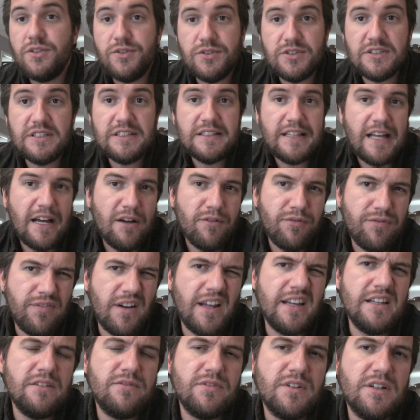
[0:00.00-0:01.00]
losing that
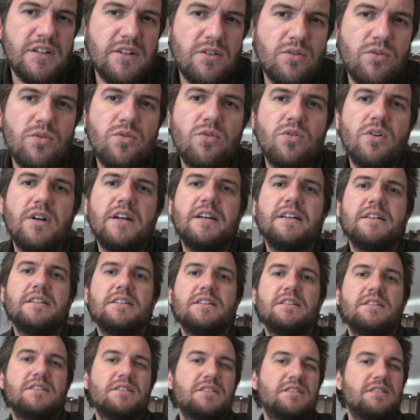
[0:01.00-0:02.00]
flavour, or
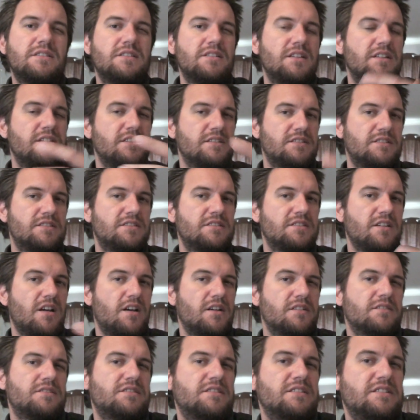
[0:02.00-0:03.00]
it
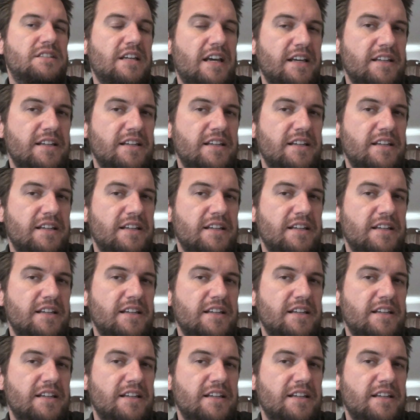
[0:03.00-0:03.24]
starts to